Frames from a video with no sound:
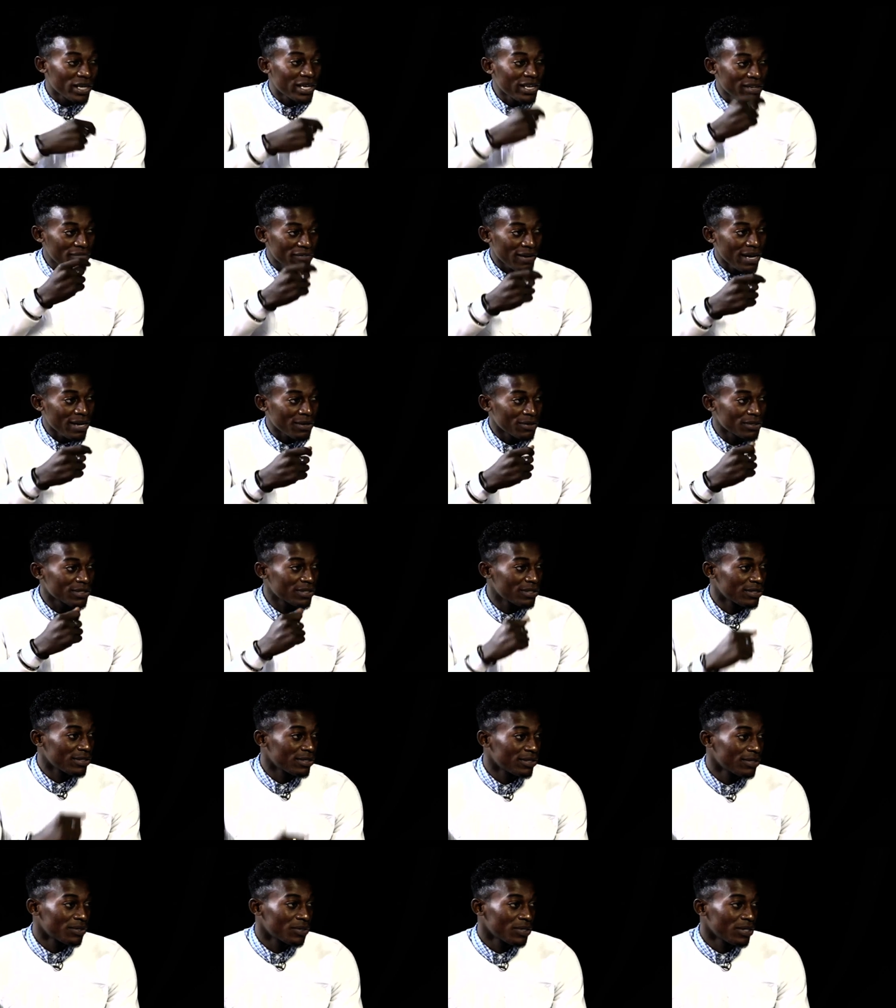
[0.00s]
give out,
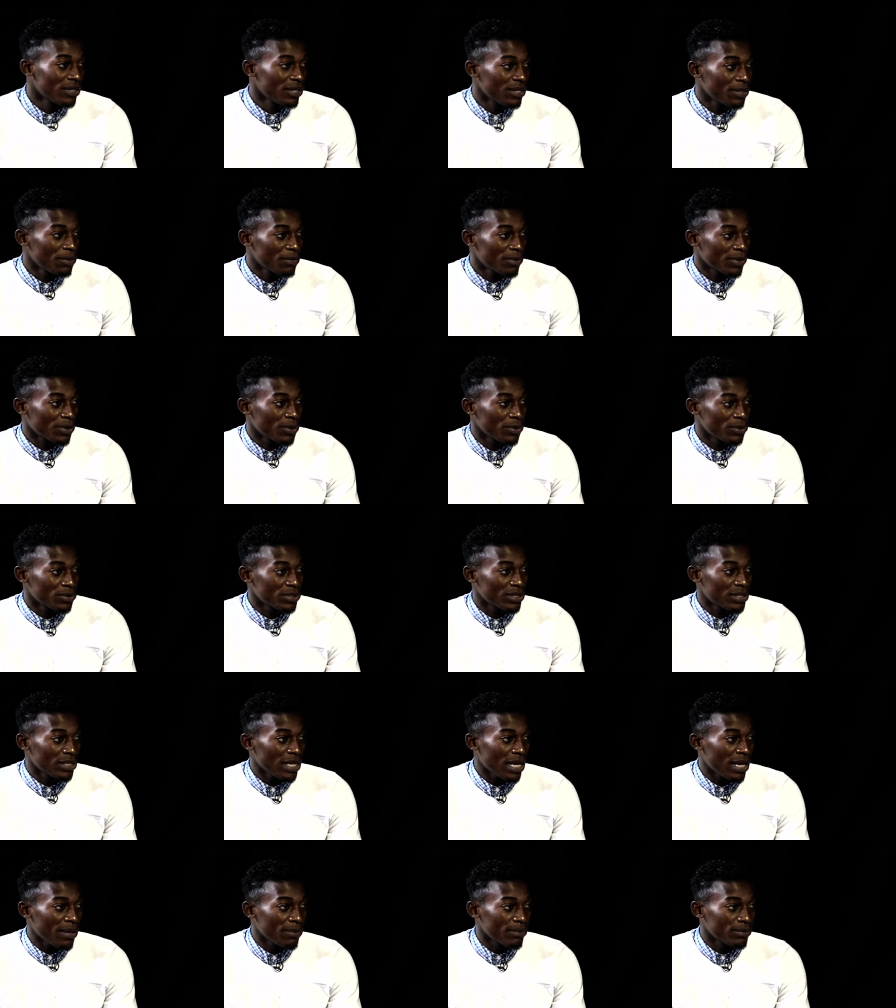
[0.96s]
because
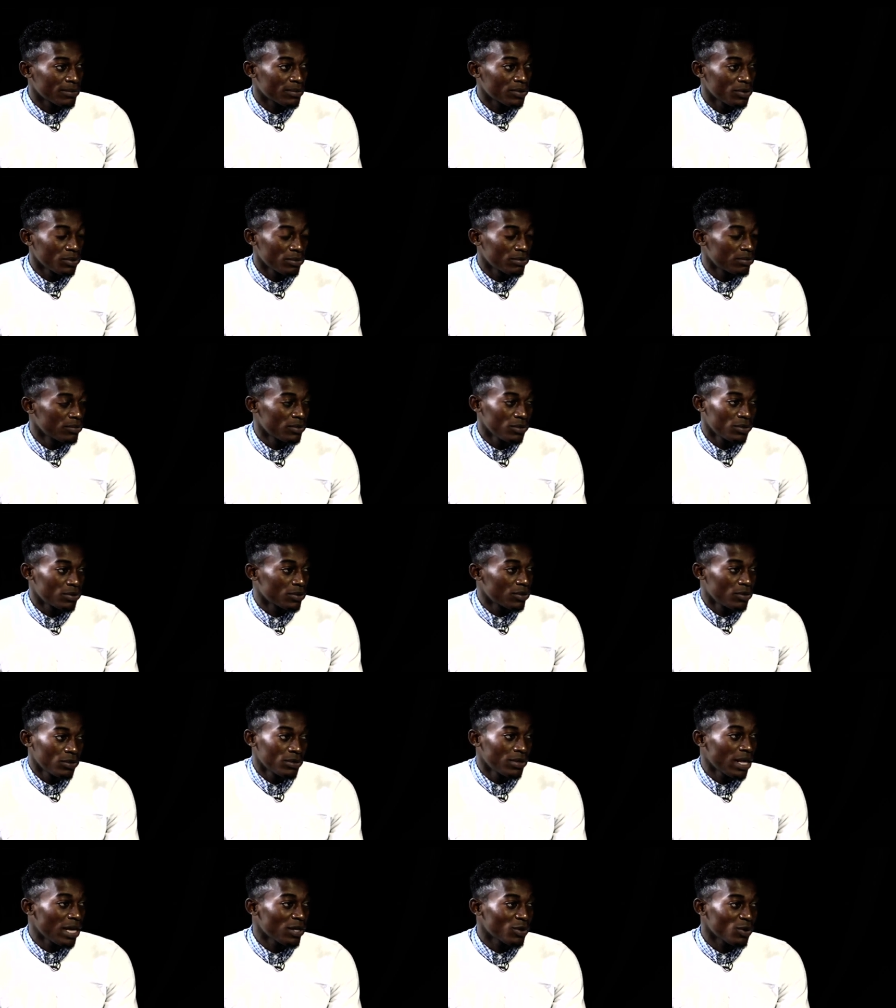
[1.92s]
time
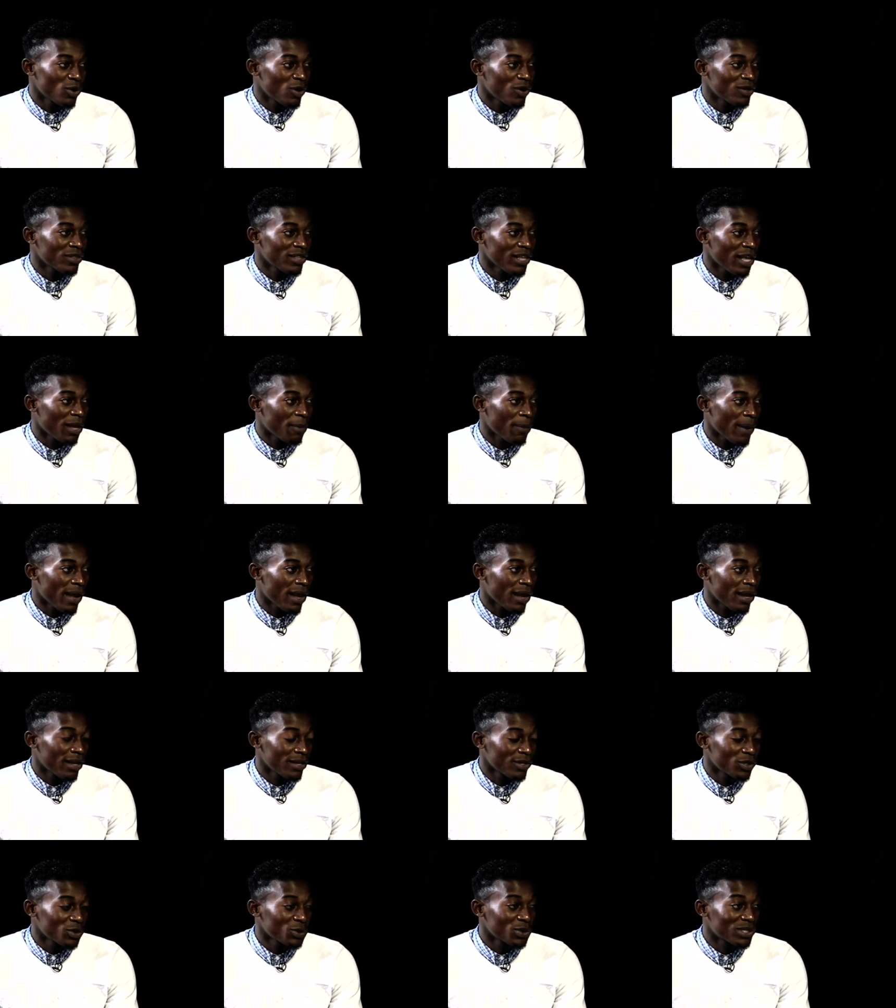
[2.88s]
that you can't take back,
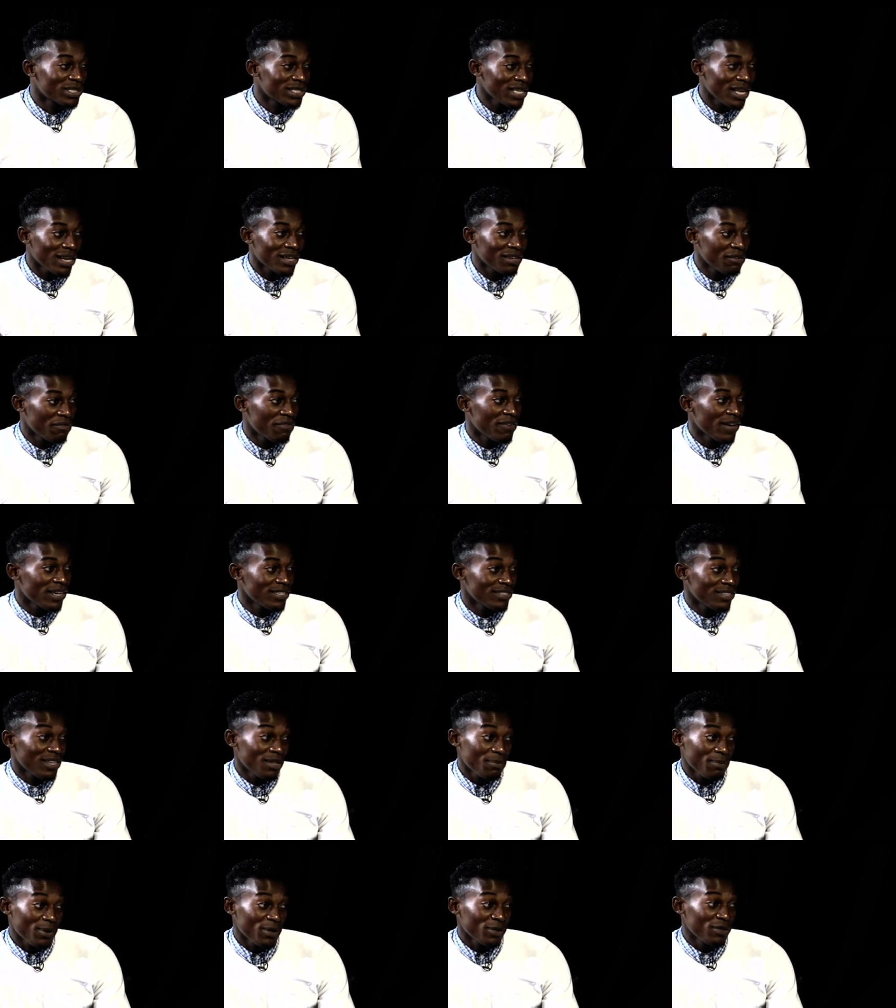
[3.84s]
and to sacrifice
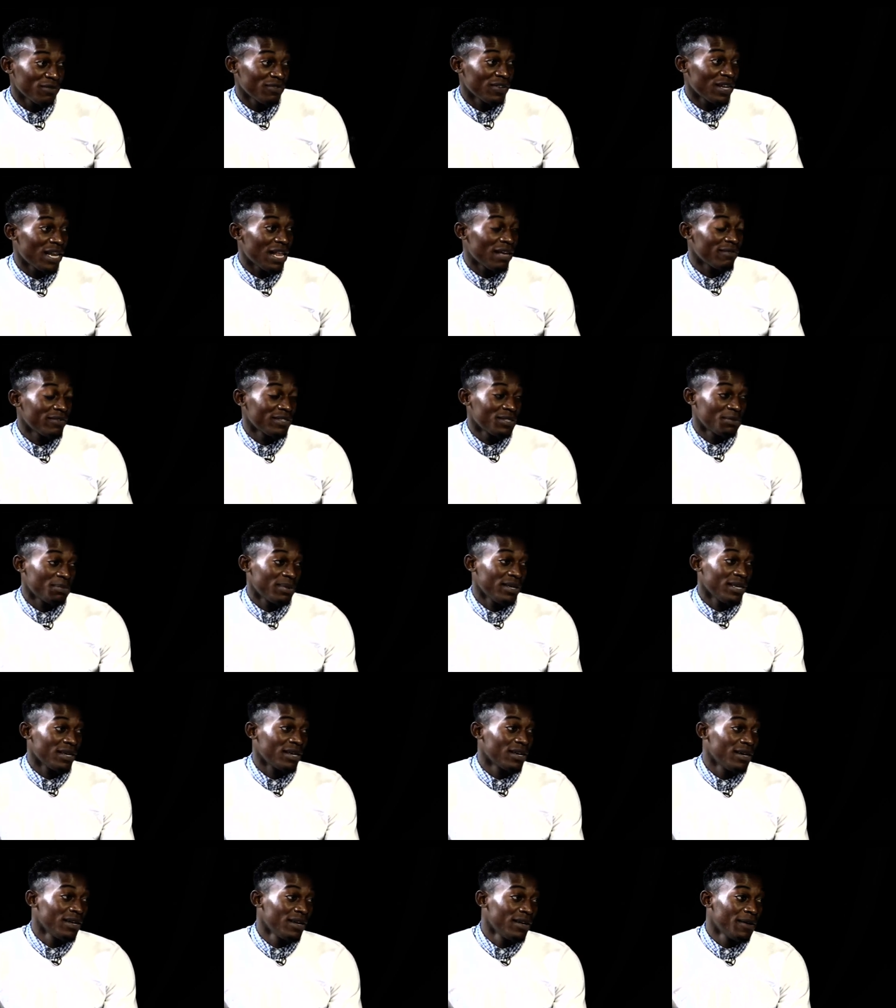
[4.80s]
that part of your life is
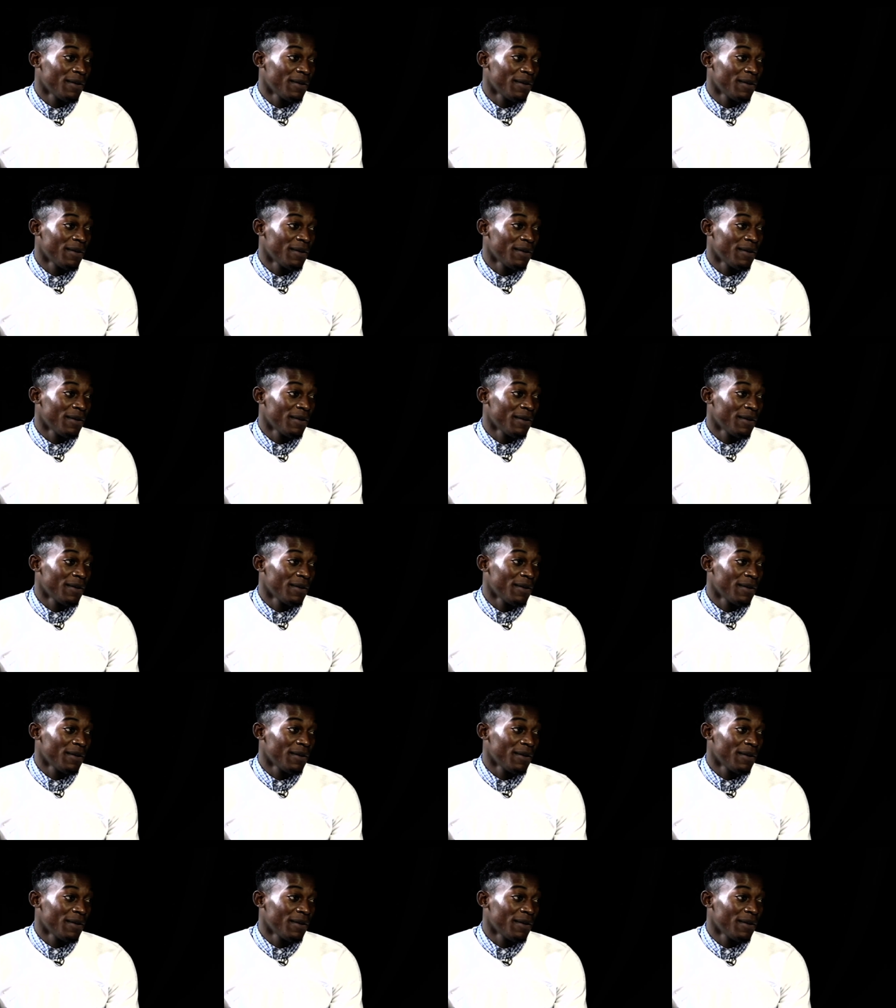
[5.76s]
big,